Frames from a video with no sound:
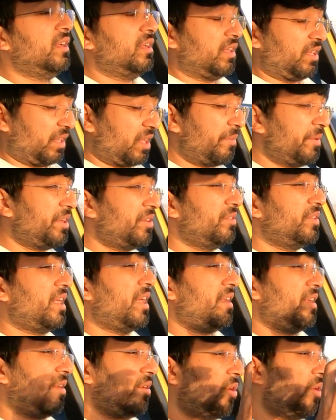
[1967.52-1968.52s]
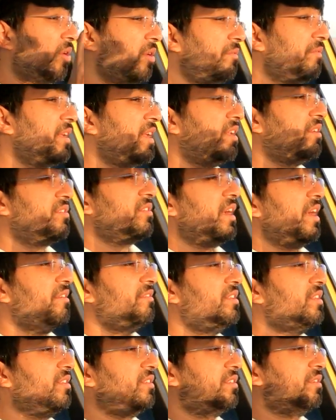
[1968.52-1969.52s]
coming to that all-wheel drive
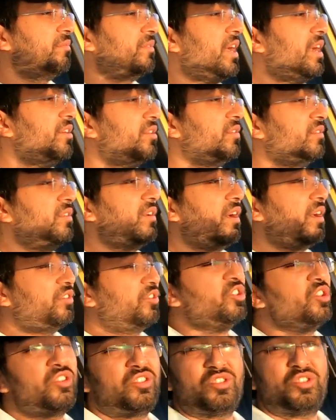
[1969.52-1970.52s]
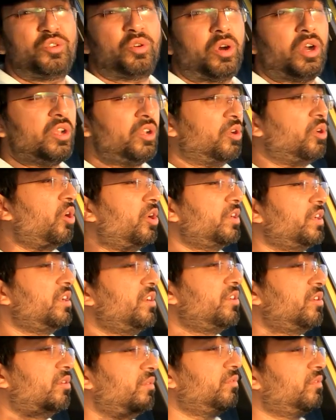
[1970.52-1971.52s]
system, that also assists you a lot in
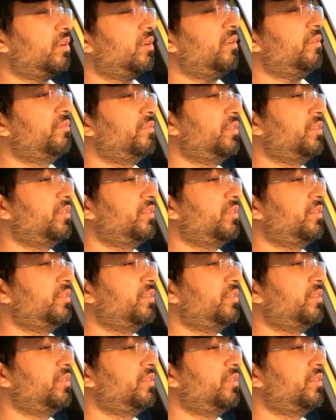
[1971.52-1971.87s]
terms of